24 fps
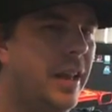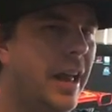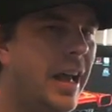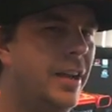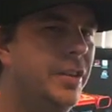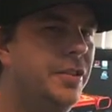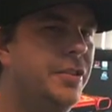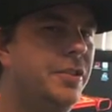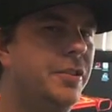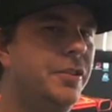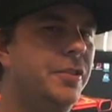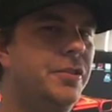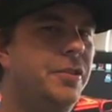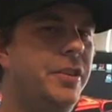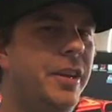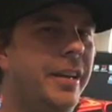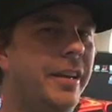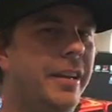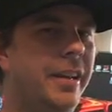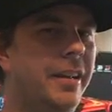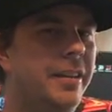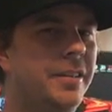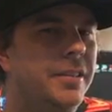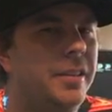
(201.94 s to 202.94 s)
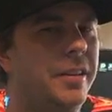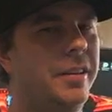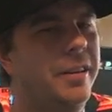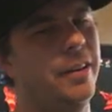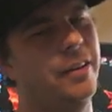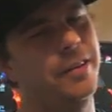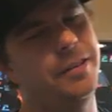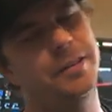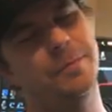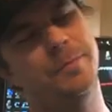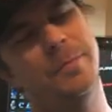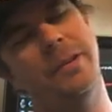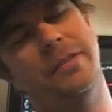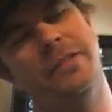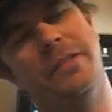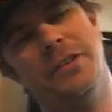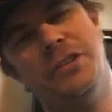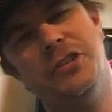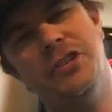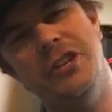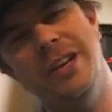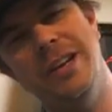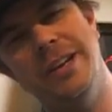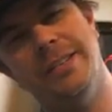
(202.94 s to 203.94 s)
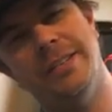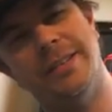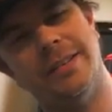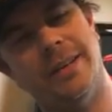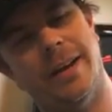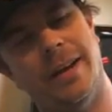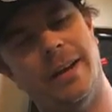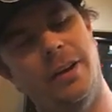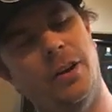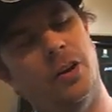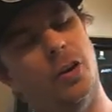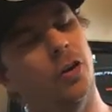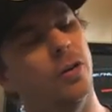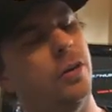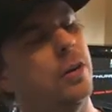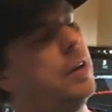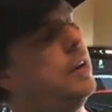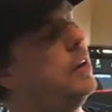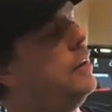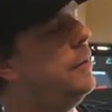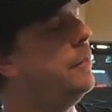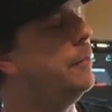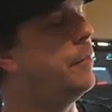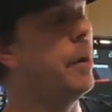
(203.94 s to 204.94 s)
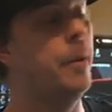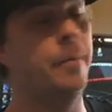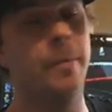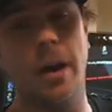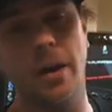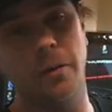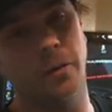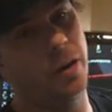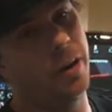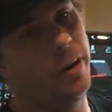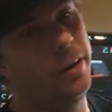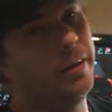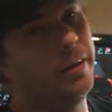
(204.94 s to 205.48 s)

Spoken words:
last year's JK sitting here. It's a bit of a cheat, I know, but I'm not